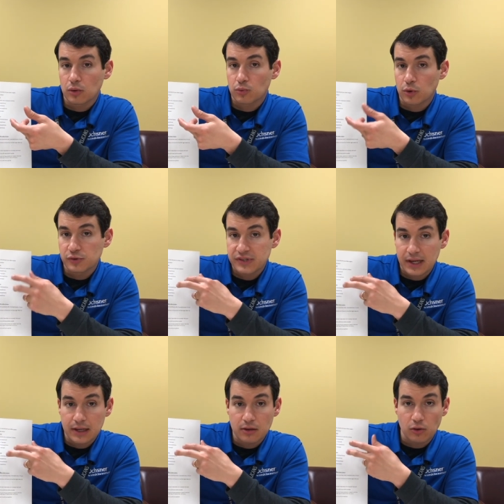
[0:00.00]

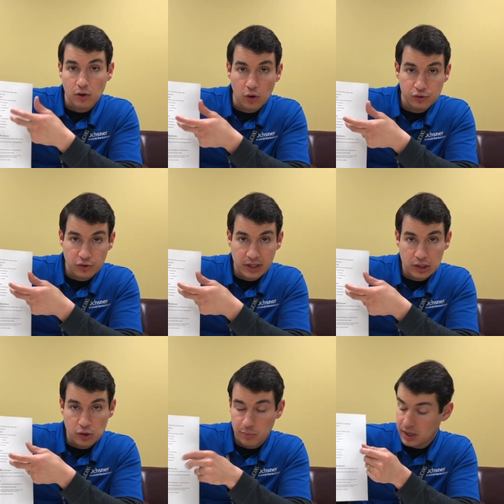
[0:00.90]
rotate or alternate
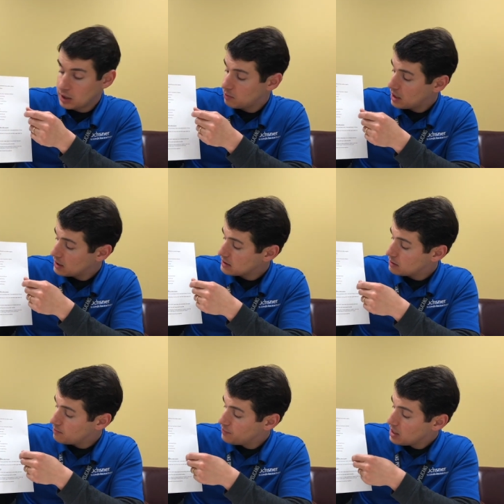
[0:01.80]
your pain
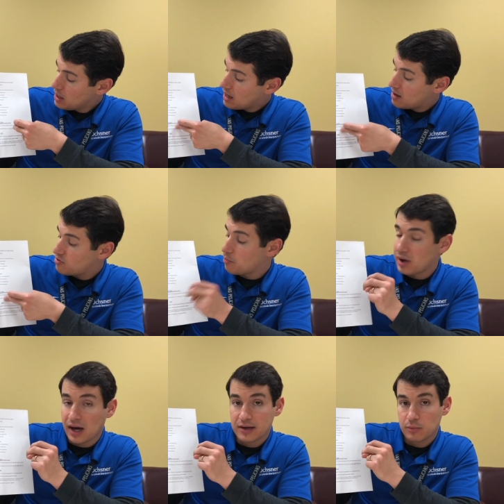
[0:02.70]
medicine. At the
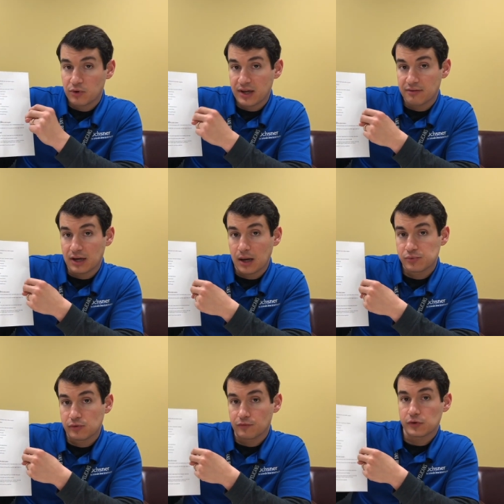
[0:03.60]
bottom, we have an
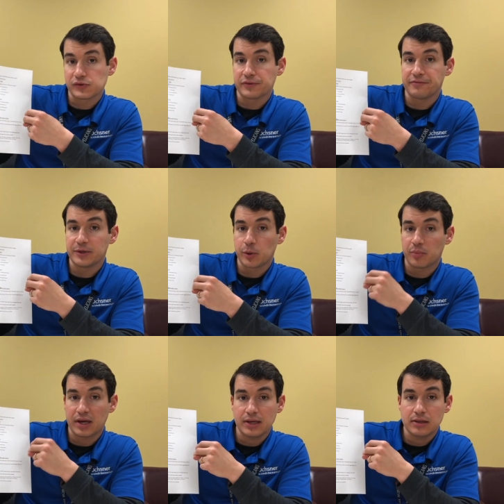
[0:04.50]
option for severe
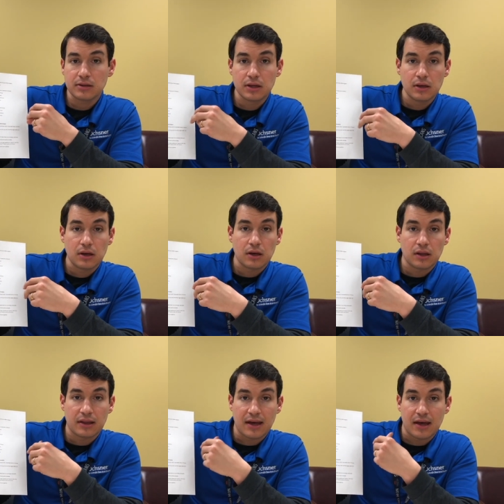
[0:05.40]
pain
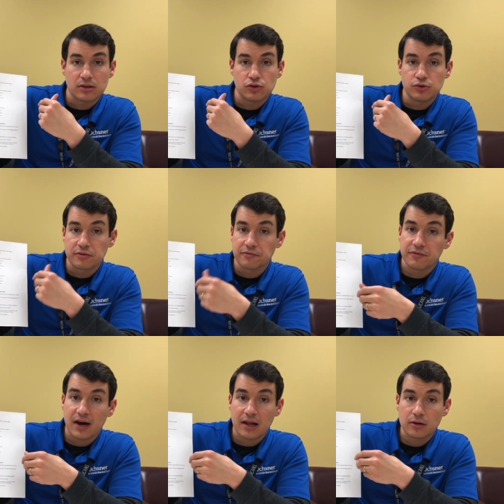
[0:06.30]
that you can
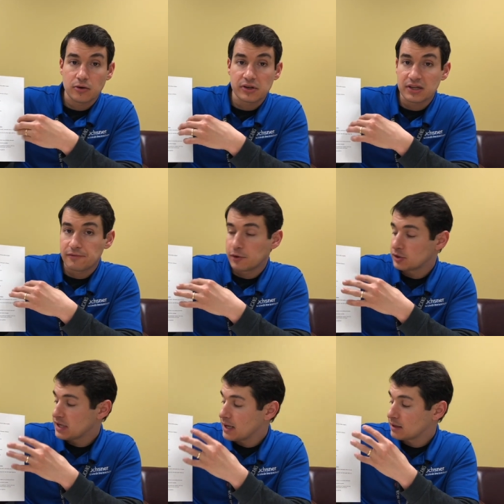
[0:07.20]
follow if you're
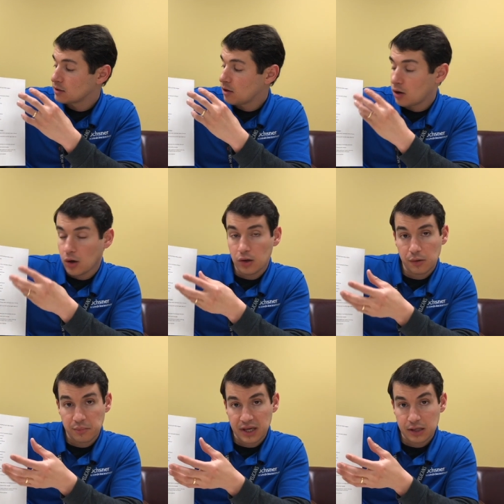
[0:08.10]
taking all the
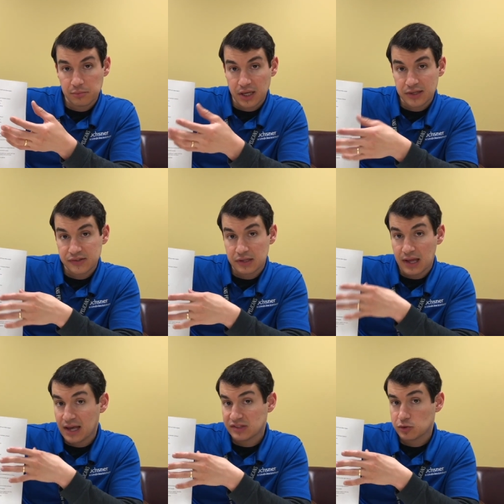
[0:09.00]
pain medicine
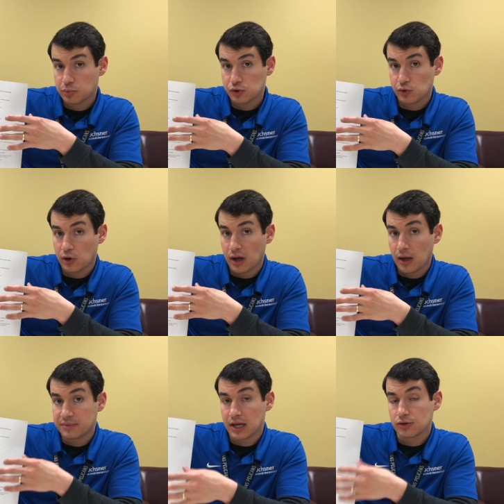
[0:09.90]
as it's
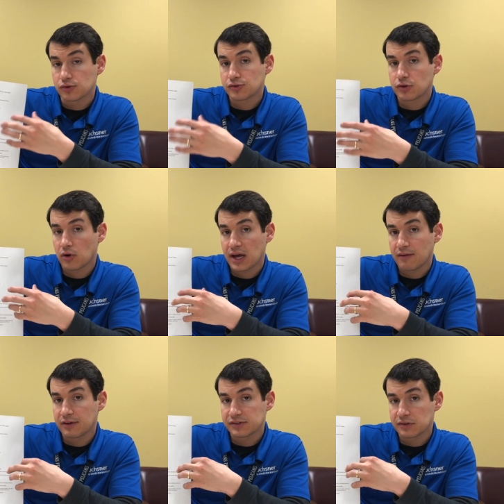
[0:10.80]
prescribed and you're still
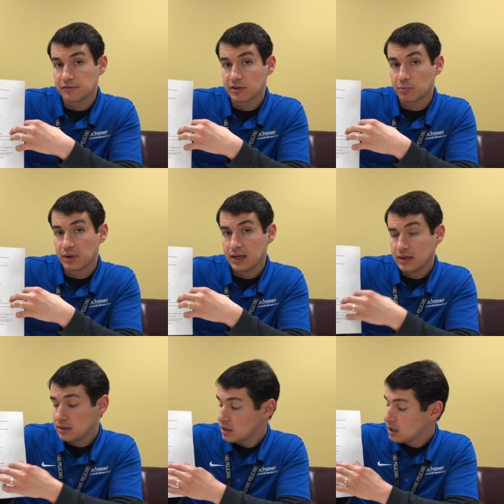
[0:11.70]
having severe
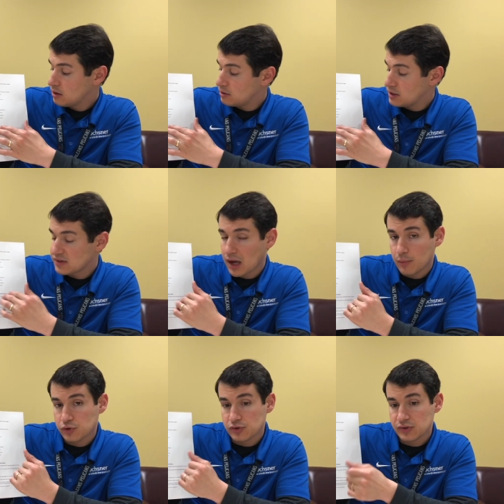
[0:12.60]
pain. These
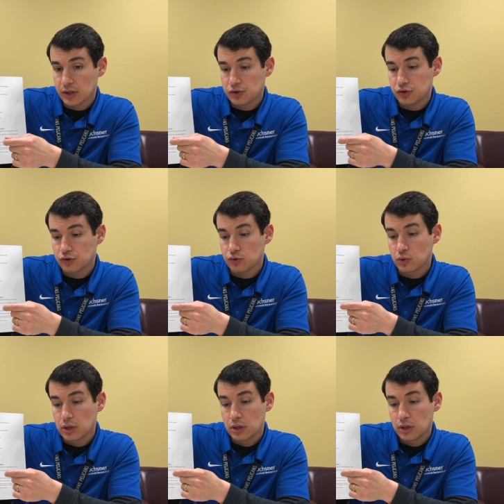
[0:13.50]
options let you